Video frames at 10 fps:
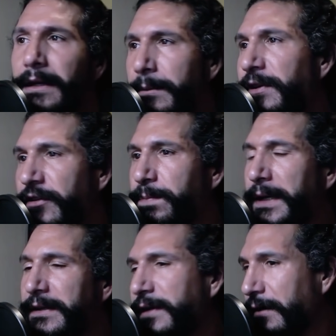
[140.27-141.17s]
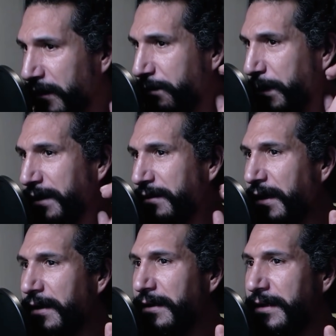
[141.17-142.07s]
let me just break this down. Let's break this
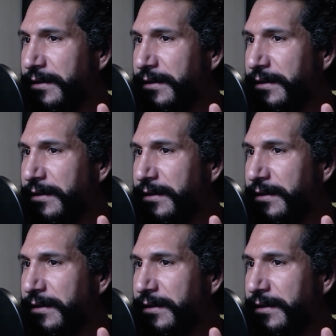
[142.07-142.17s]
down and let's